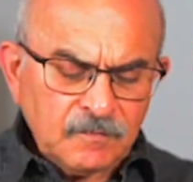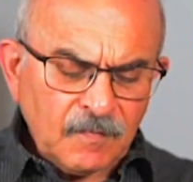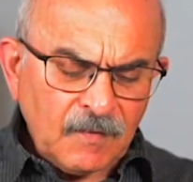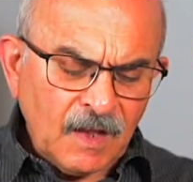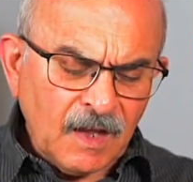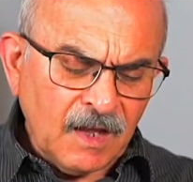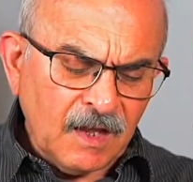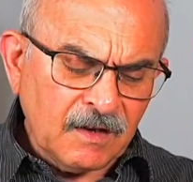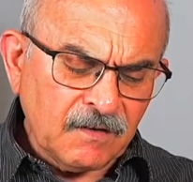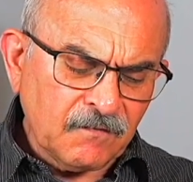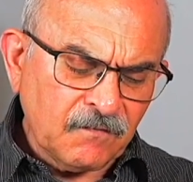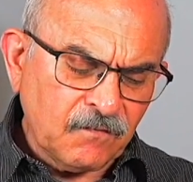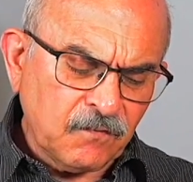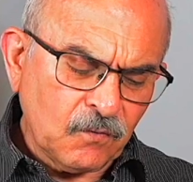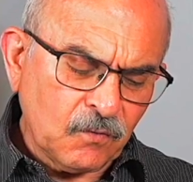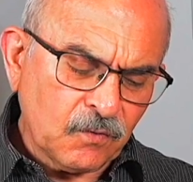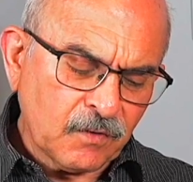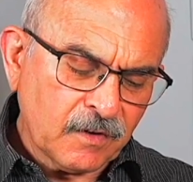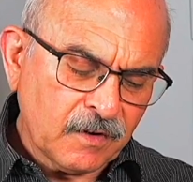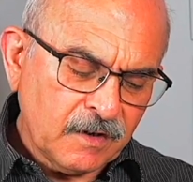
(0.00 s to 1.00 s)
And
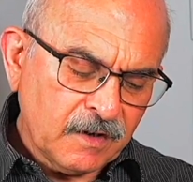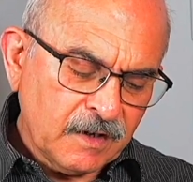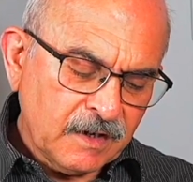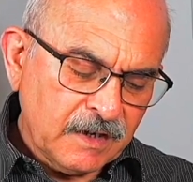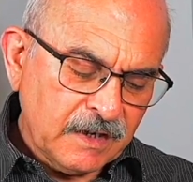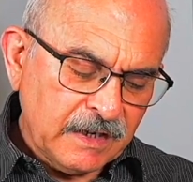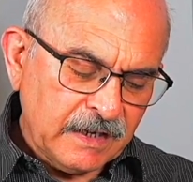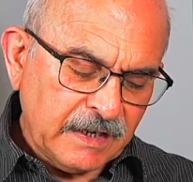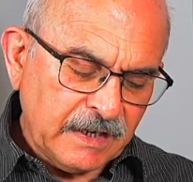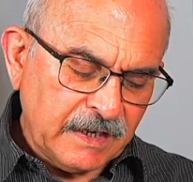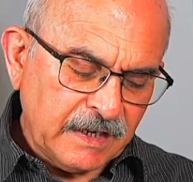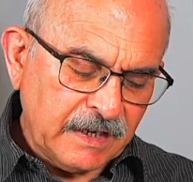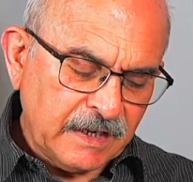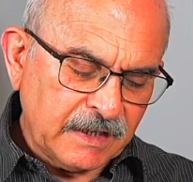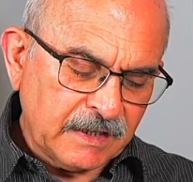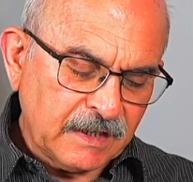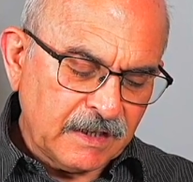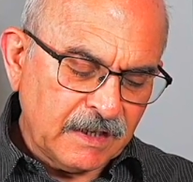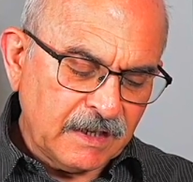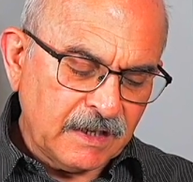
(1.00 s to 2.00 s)
for
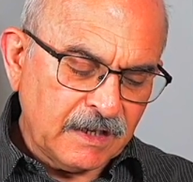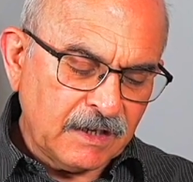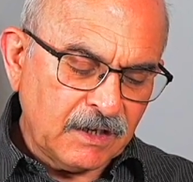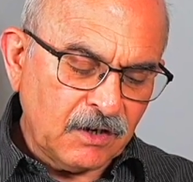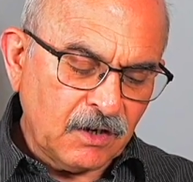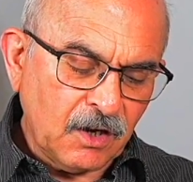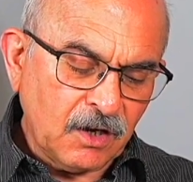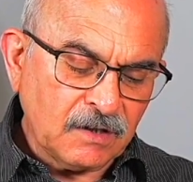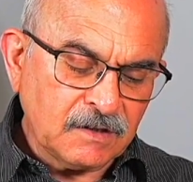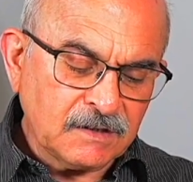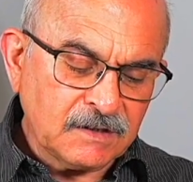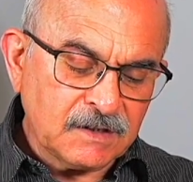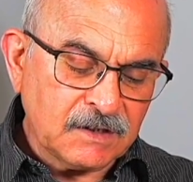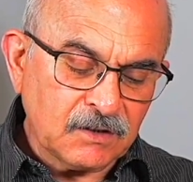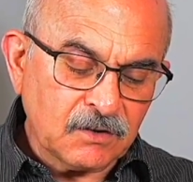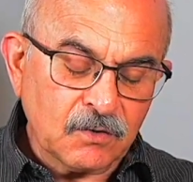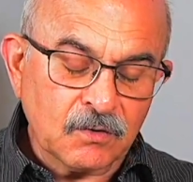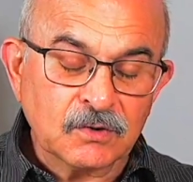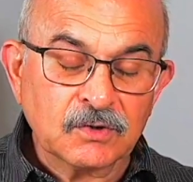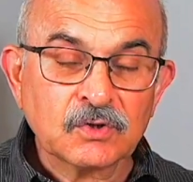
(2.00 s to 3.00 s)
the
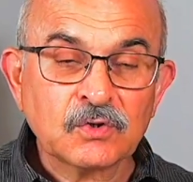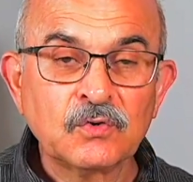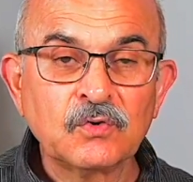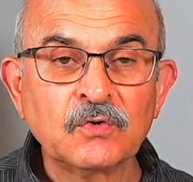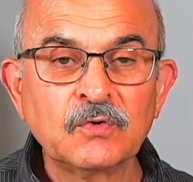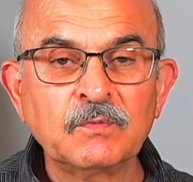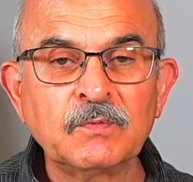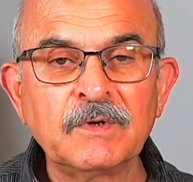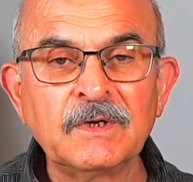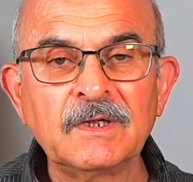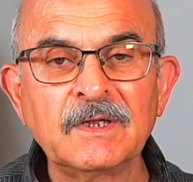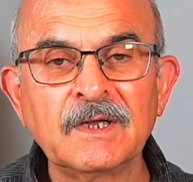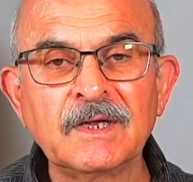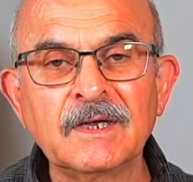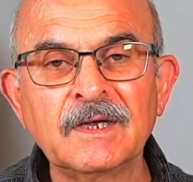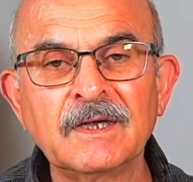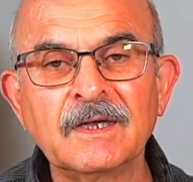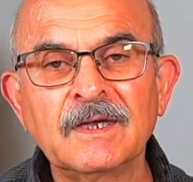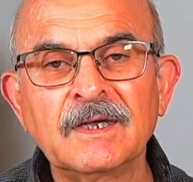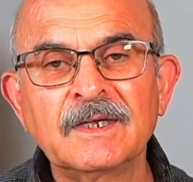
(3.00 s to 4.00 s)
non-singles could be
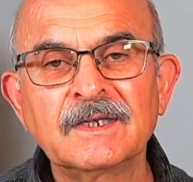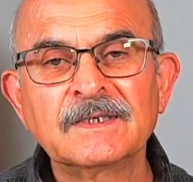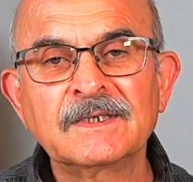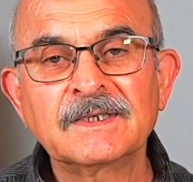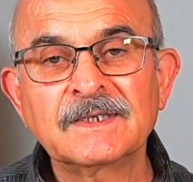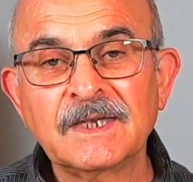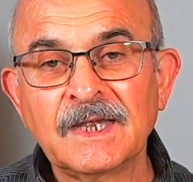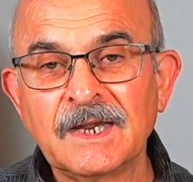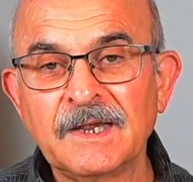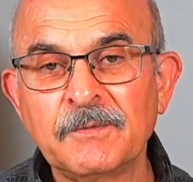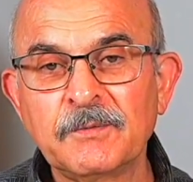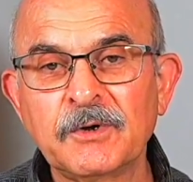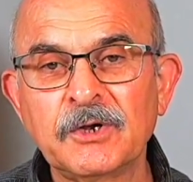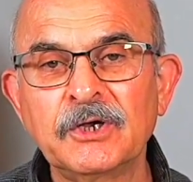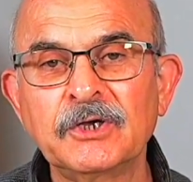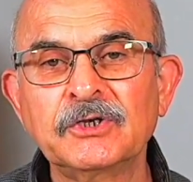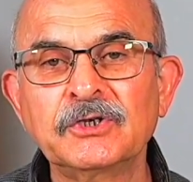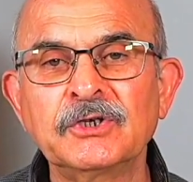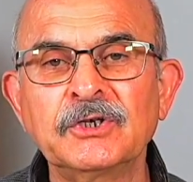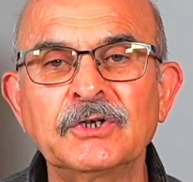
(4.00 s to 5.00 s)
the
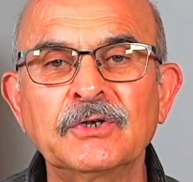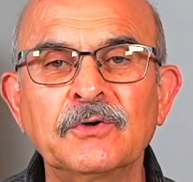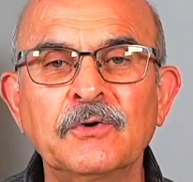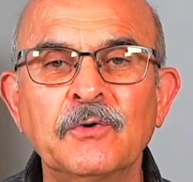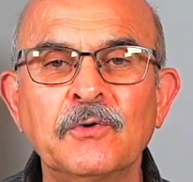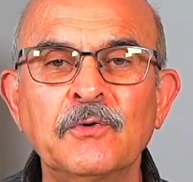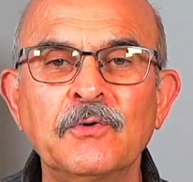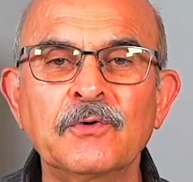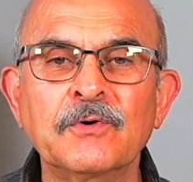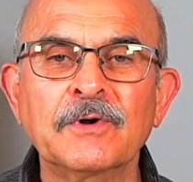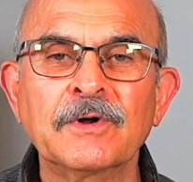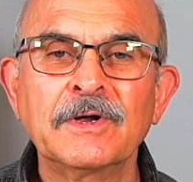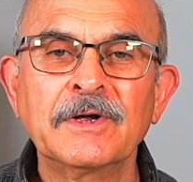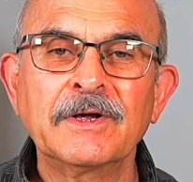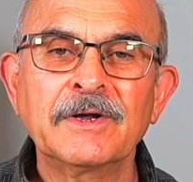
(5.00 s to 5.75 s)
celebration or